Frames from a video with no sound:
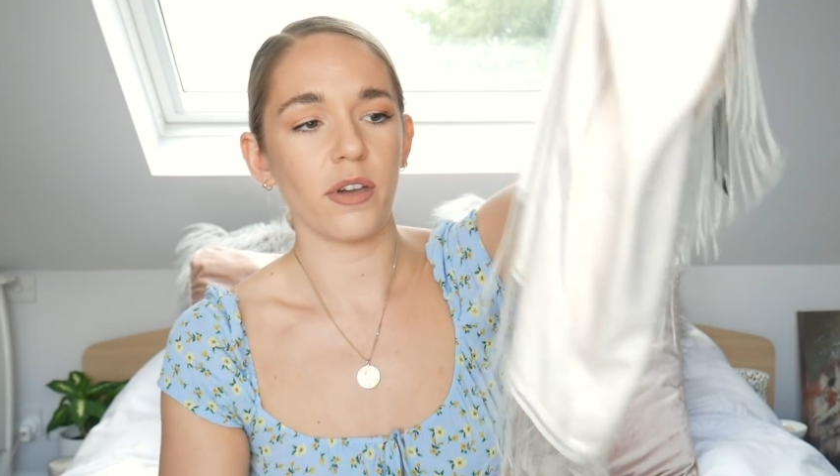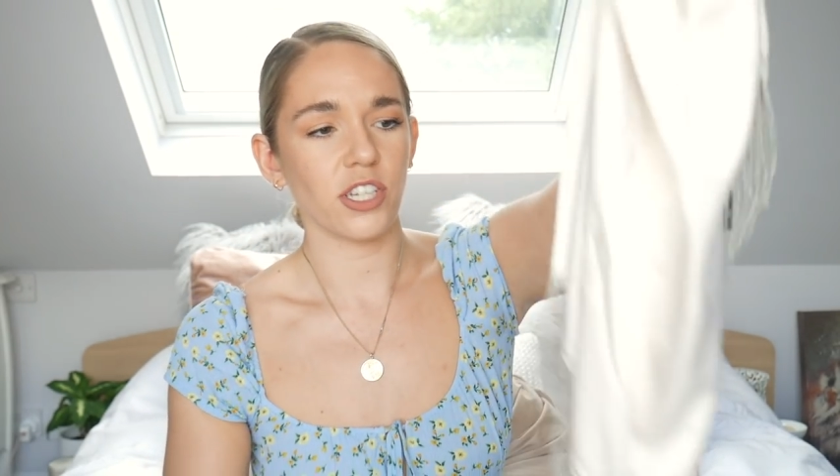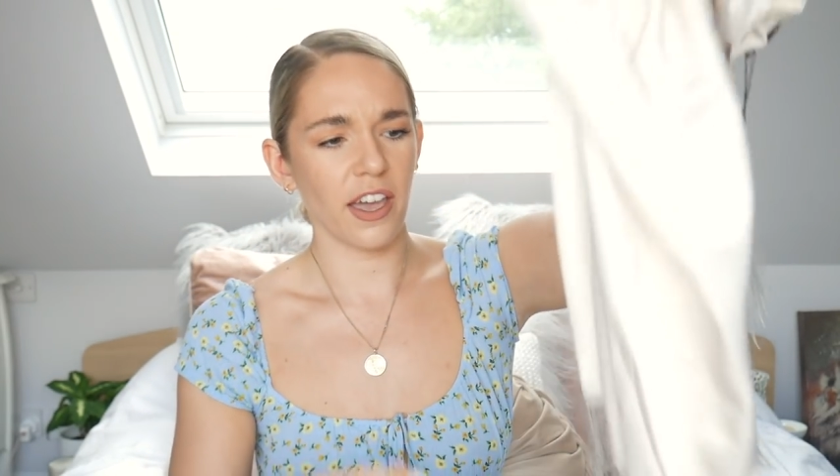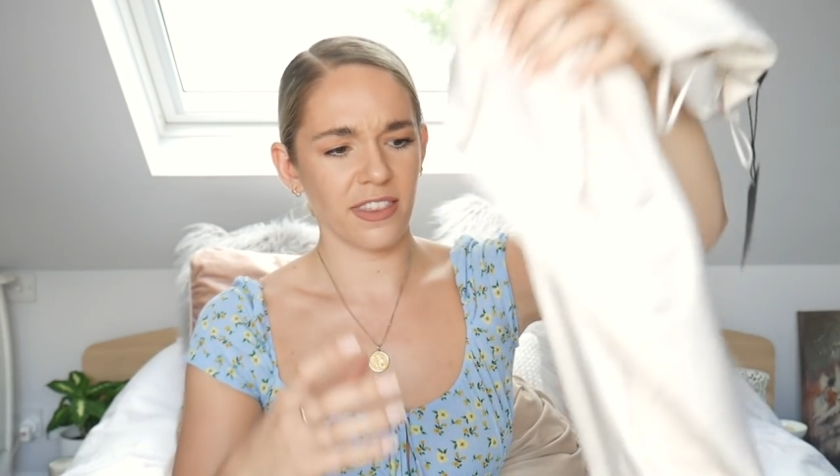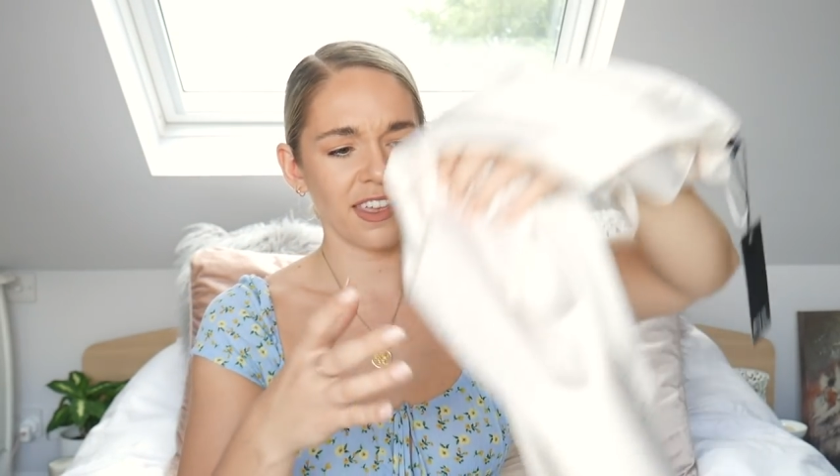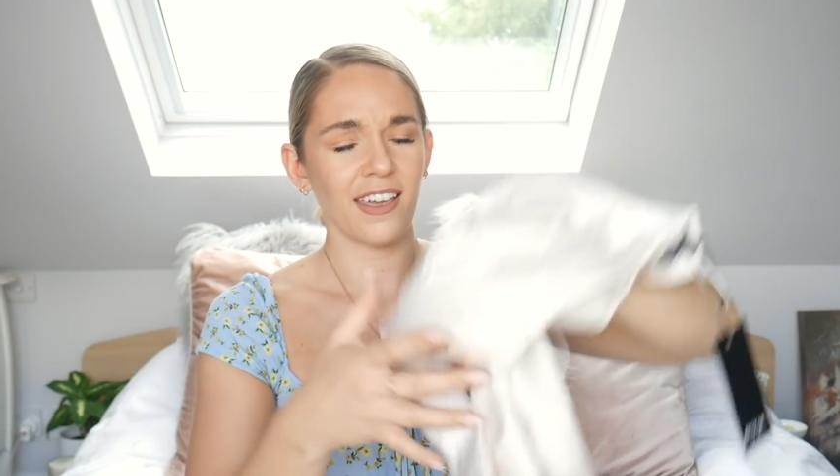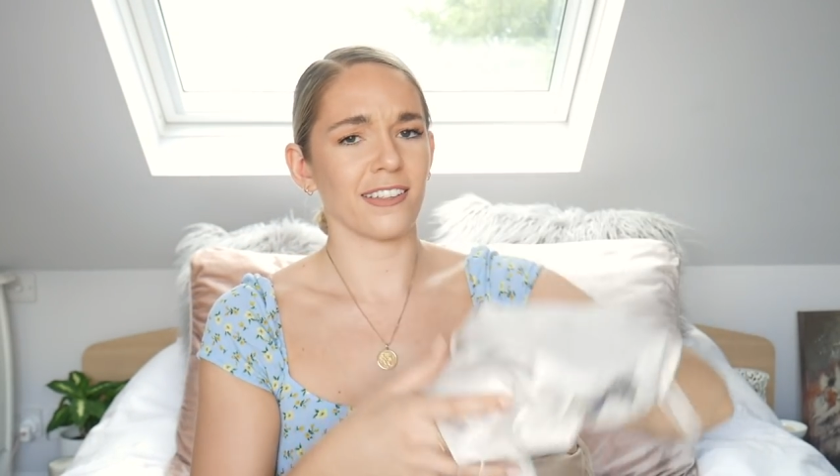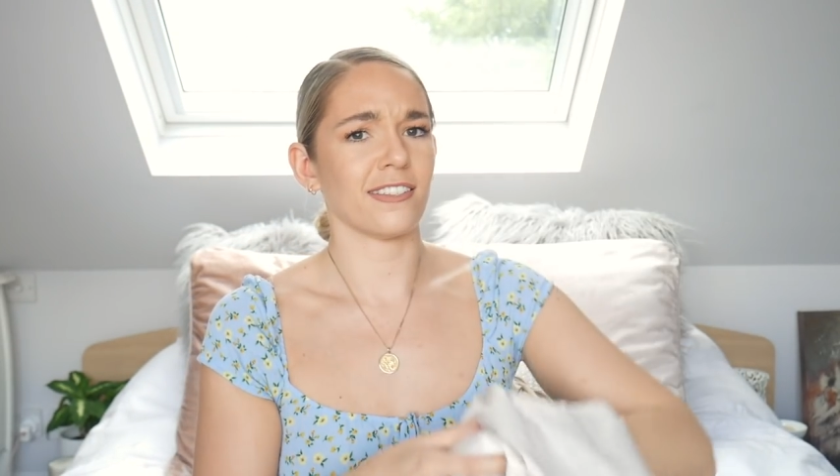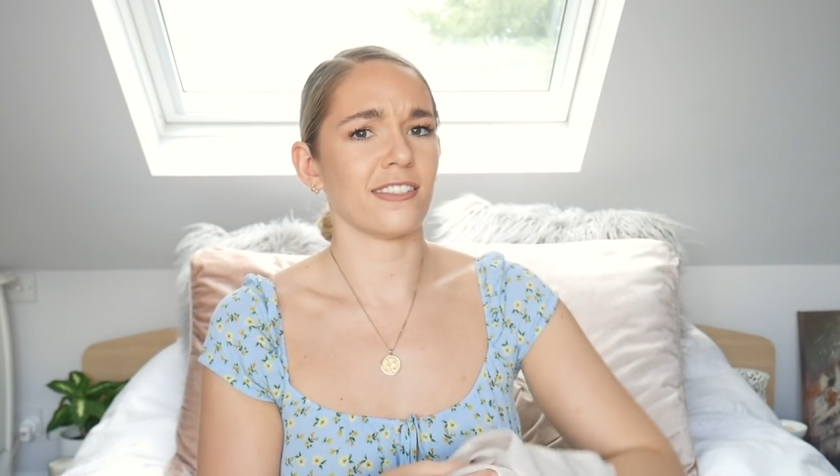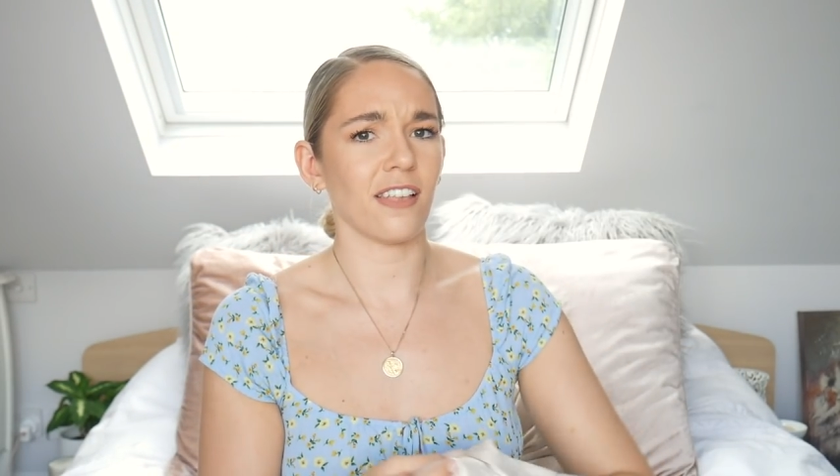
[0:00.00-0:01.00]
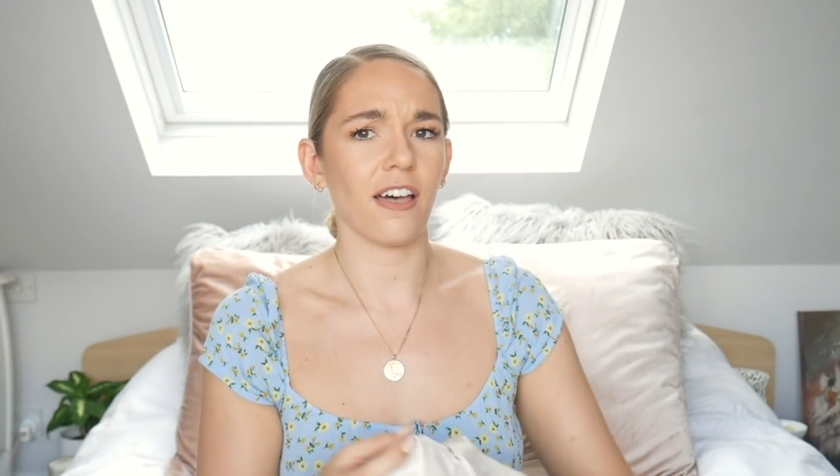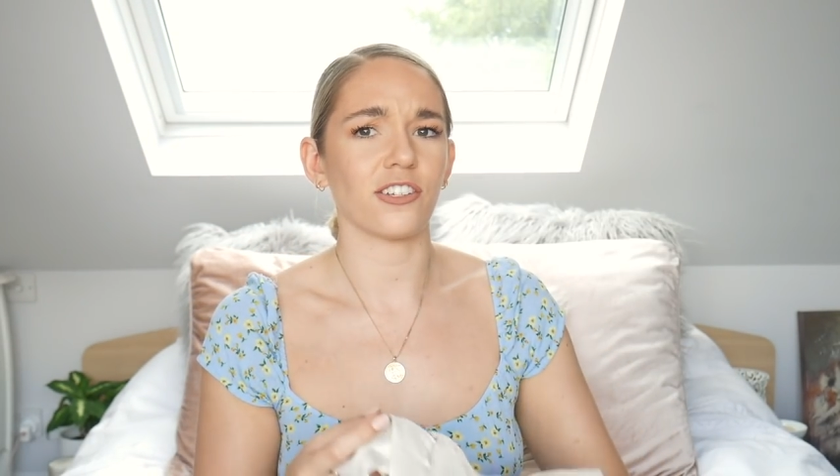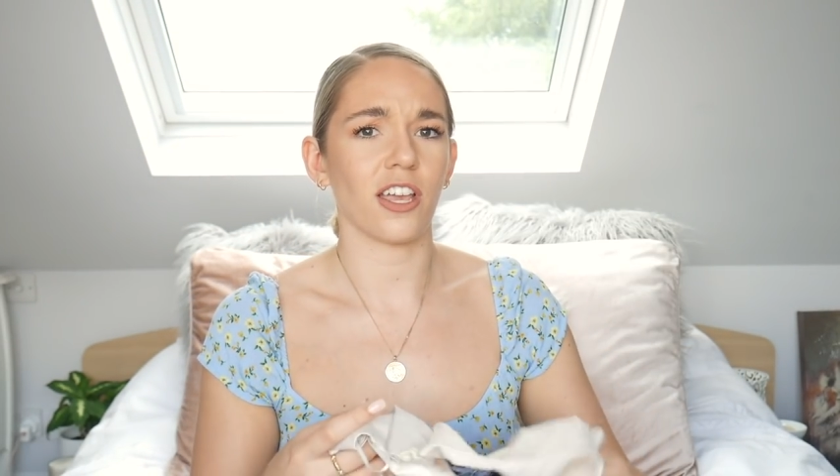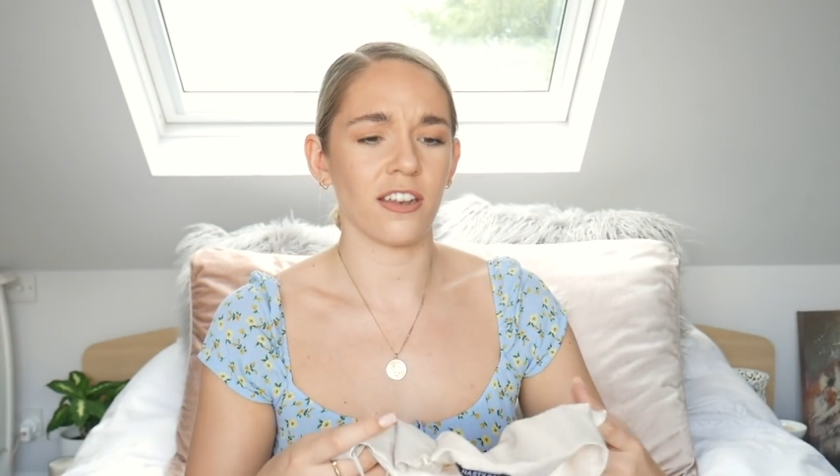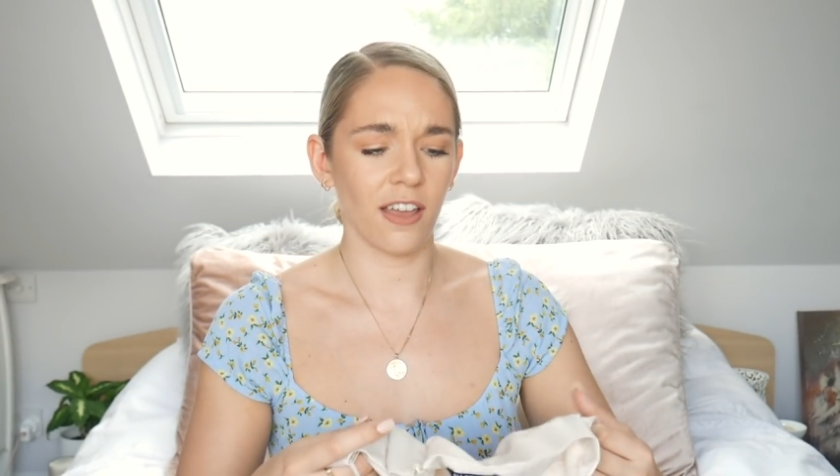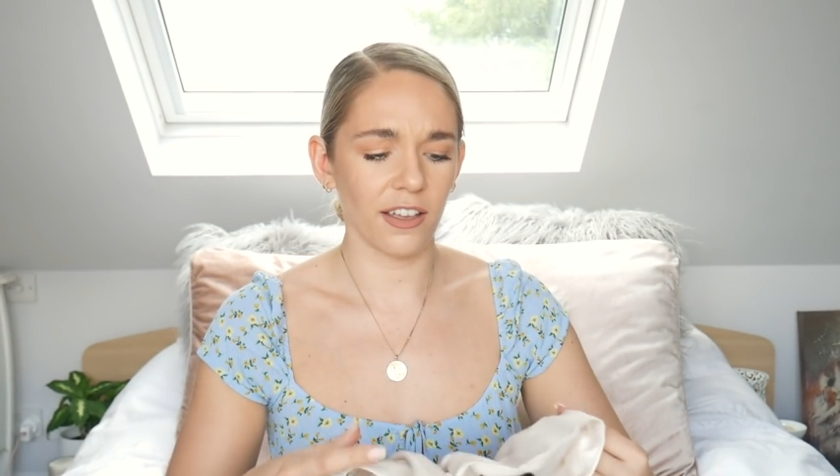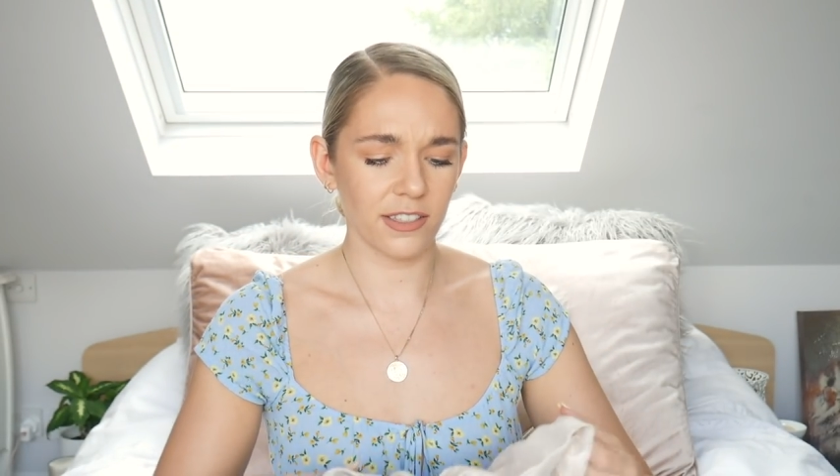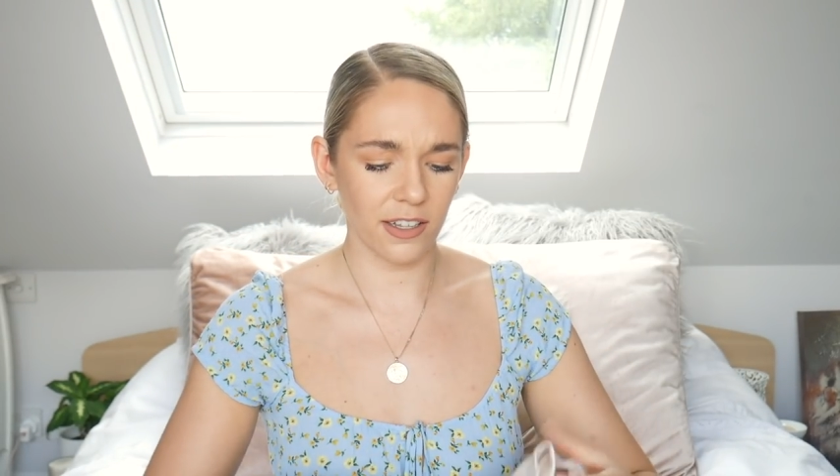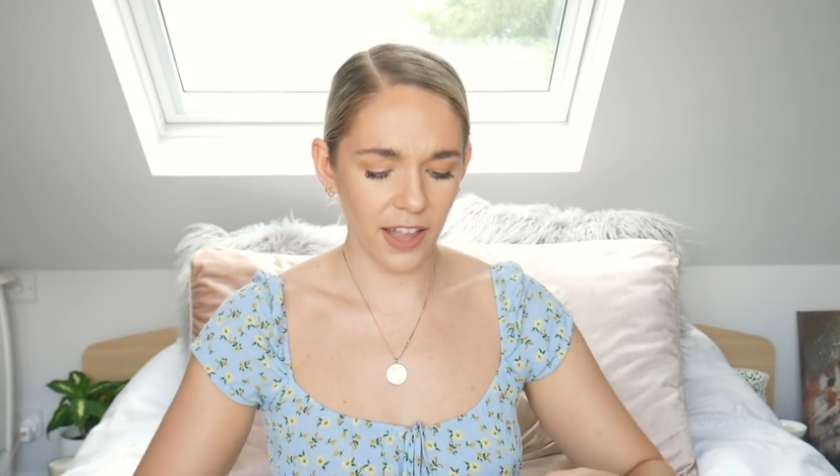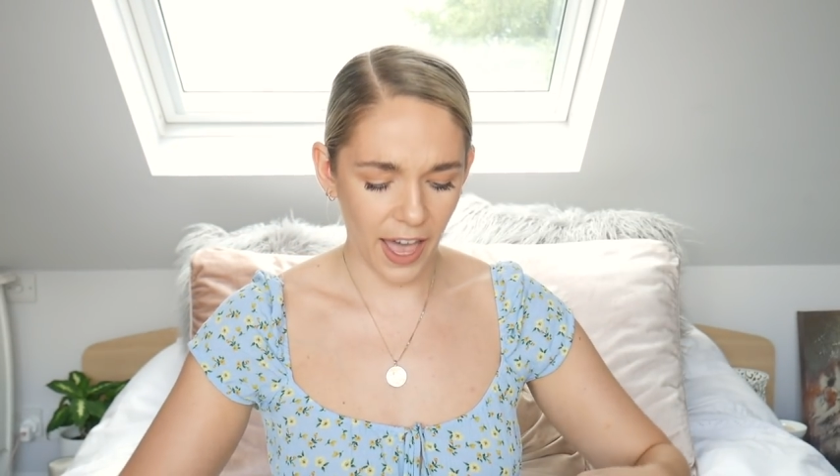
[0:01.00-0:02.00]
which I think is such a
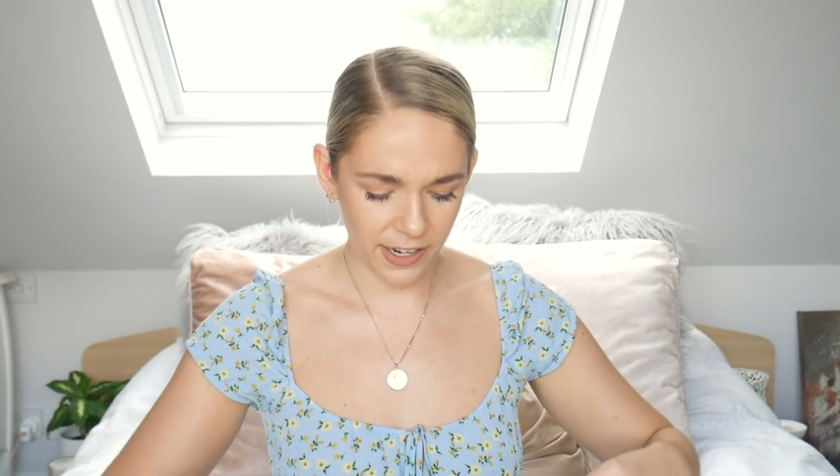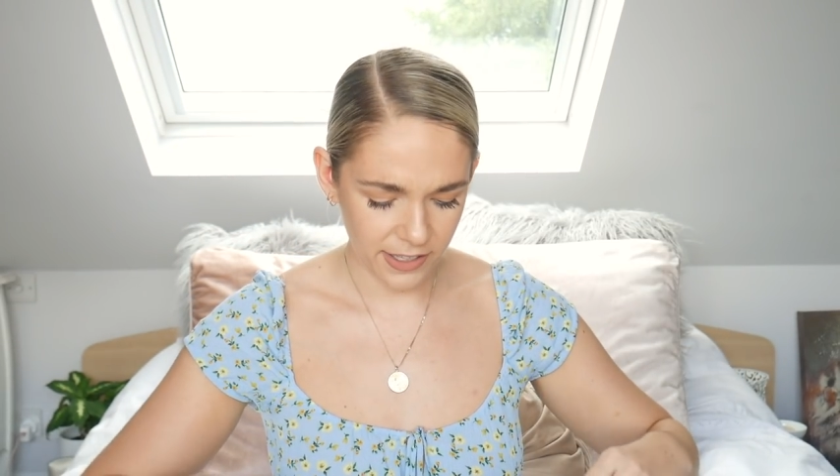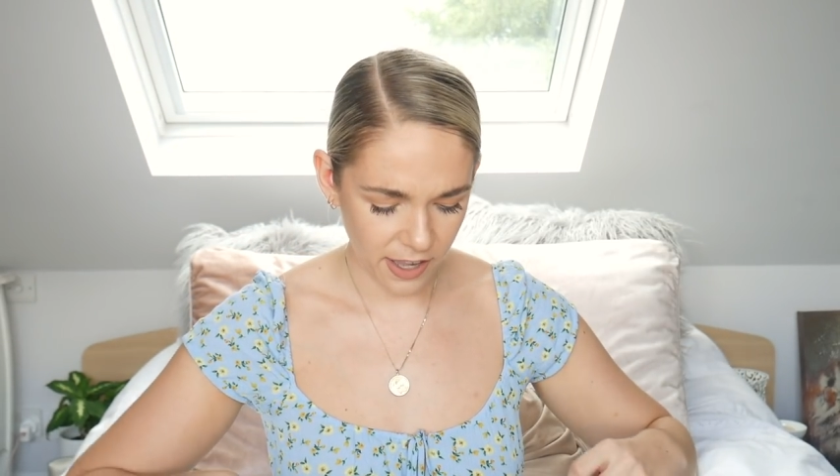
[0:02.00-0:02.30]
nice little added